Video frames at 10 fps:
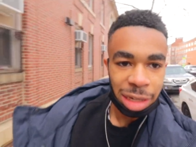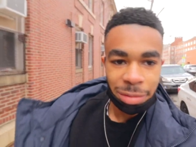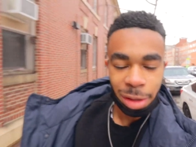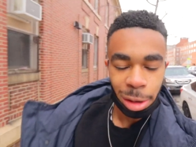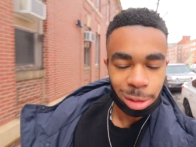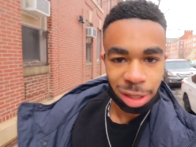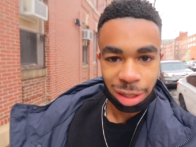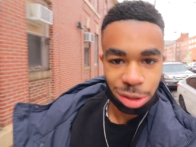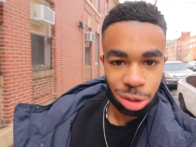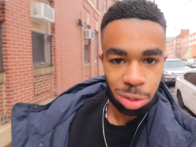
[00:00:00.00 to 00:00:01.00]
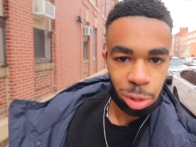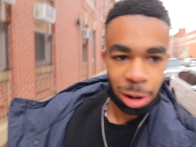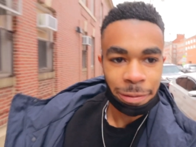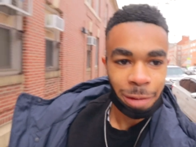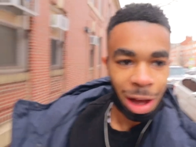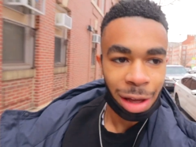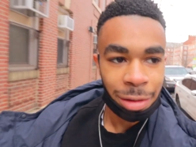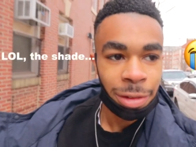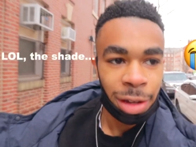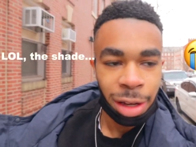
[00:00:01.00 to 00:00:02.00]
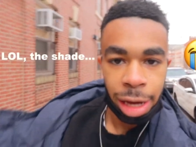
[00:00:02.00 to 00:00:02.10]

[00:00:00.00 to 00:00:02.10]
even though it's like a 2.5.